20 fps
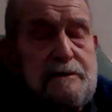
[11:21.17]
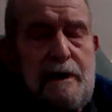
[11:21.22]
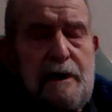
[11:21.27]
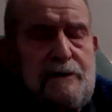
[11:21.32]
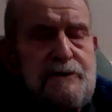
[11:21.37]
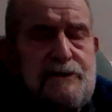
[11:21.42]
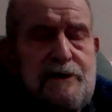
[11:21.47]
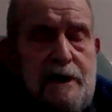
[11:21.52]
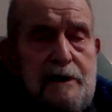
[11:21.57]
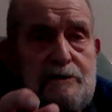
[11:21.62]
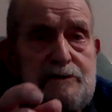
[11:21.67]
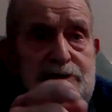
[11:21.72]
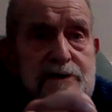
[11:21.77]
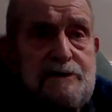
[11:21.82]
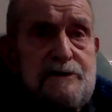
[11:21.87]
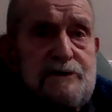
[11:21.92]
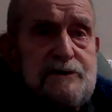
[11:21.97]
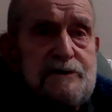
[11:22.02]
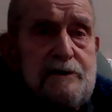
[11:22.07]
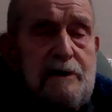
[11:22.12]
shells in the
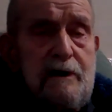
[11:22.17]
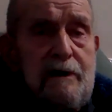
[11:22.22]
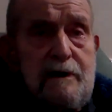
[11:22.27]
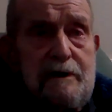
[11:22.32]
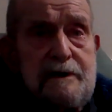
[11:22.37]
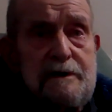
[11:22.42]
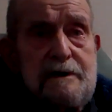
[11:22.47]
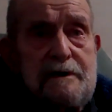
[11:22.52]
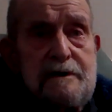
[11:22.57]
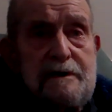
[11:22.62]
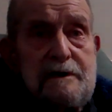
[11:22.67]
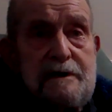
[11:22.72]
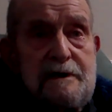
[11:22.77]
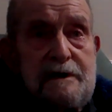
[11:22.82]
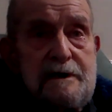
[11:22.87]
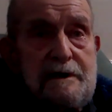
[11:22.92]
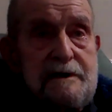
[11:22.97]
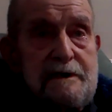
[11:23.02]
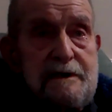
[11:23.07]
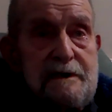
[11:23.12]
sky.
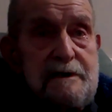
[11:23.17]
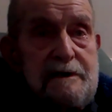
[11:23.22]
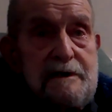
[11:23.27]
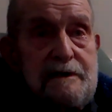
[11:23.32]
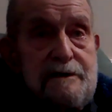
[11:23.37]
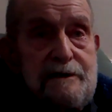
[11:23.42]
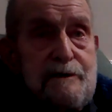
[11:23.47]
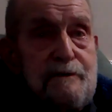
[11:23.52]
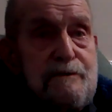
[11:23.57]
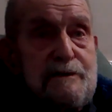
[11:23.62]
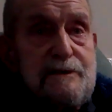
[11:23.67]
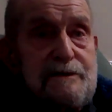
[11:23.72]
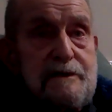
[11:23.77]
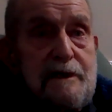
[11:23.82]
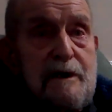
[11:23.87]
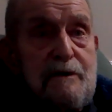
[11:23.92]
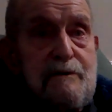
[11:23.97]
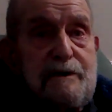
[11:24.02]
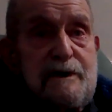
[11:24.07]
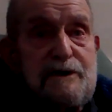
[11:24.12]
You wouldn't know
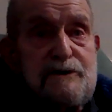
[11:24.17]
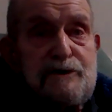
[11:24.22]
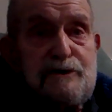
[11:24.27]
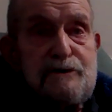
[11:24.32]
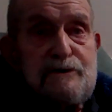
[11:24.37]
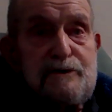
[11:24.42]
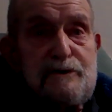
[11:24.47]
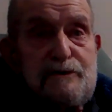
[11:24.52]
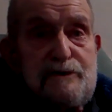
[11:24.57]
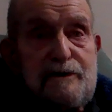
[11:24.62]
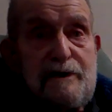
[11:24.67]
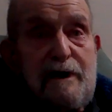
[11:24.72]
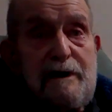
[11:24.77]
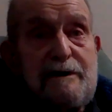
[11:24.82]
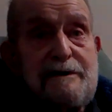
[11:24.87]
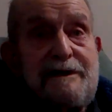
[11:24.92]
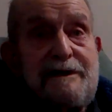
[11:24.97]
where you should have gone.